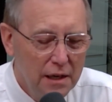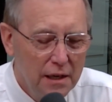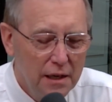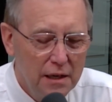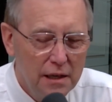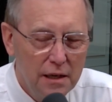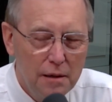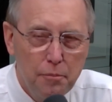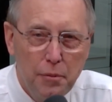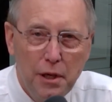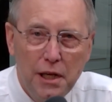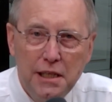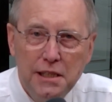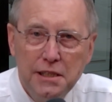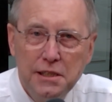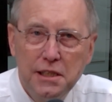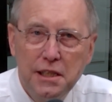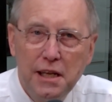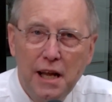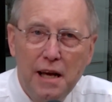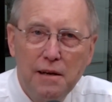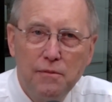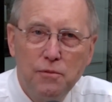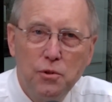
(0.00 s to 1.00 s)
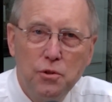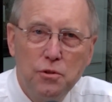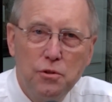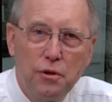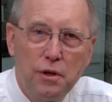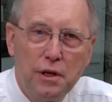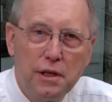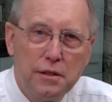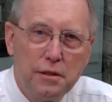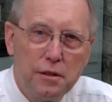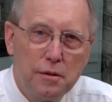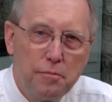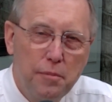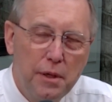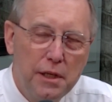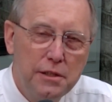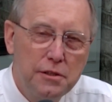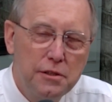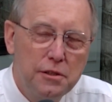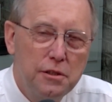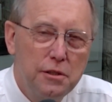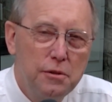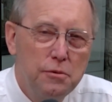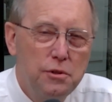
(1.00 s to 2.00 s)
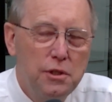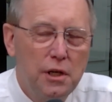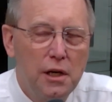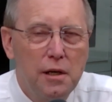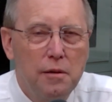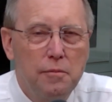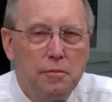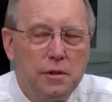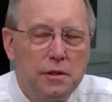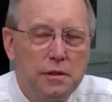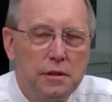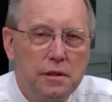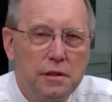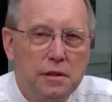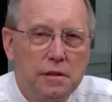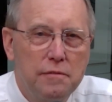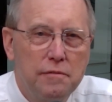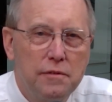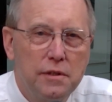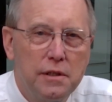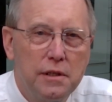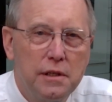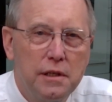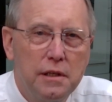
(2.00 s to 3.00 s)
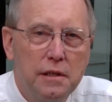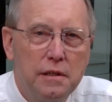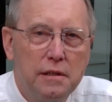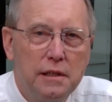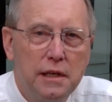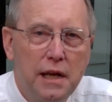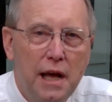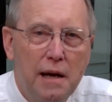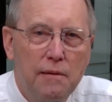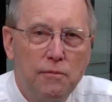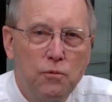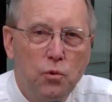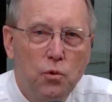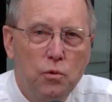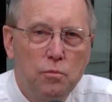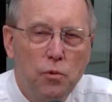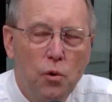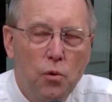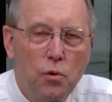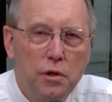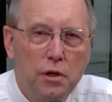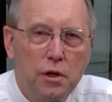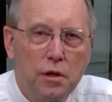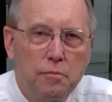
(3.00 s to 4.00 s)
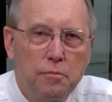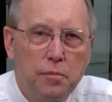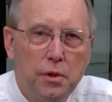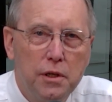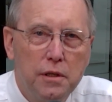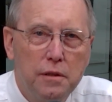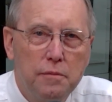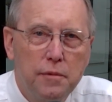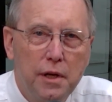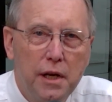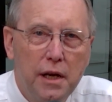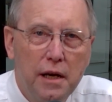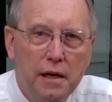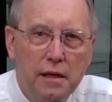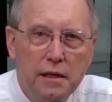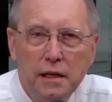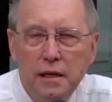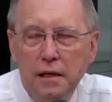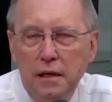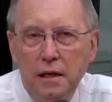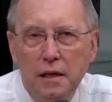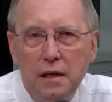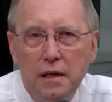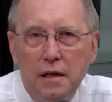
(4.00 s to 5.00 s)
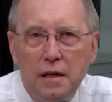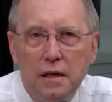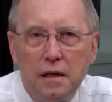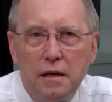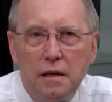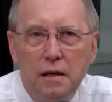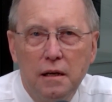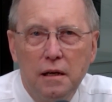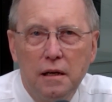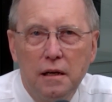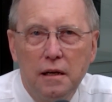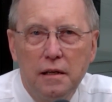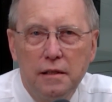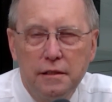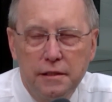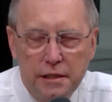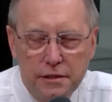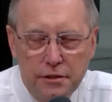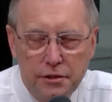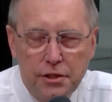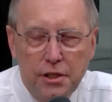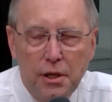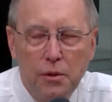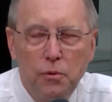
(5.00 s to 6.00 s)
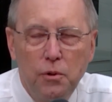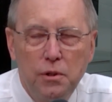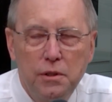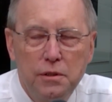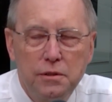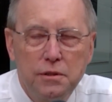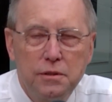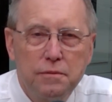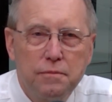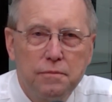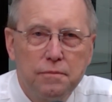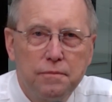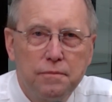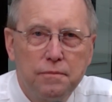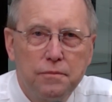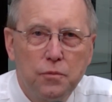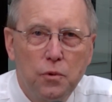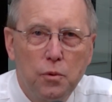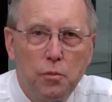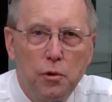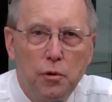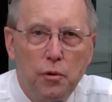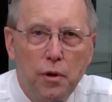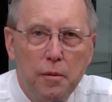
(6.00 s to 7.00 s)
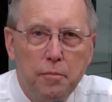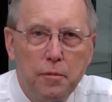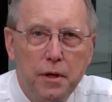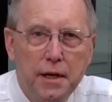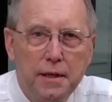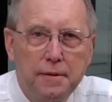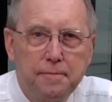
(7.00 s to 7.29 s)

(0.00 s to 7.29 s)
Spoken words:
Penny's the 911 director. Ben's the new chairman of the 911 board here in Putnam County. Stay with us. We'll be right back.